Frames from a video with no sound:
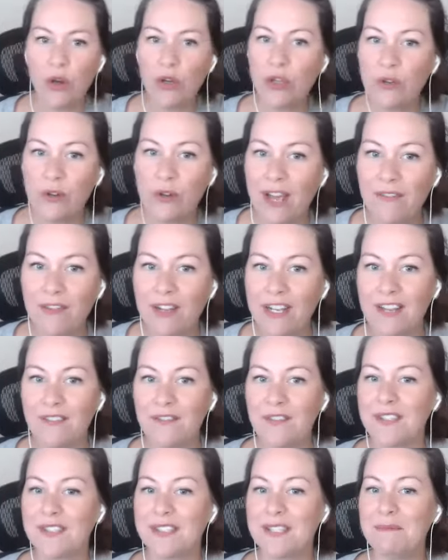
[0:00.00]
you don't have any of
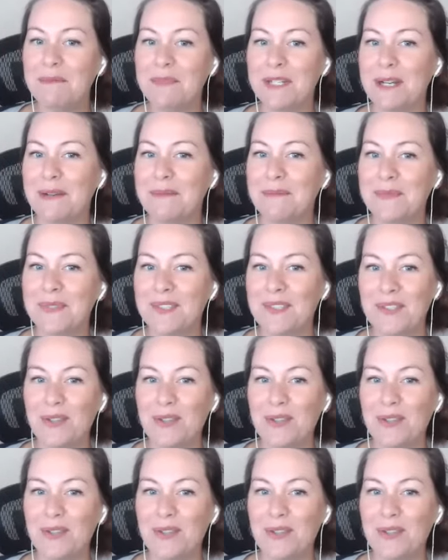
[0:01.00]
the symptoms.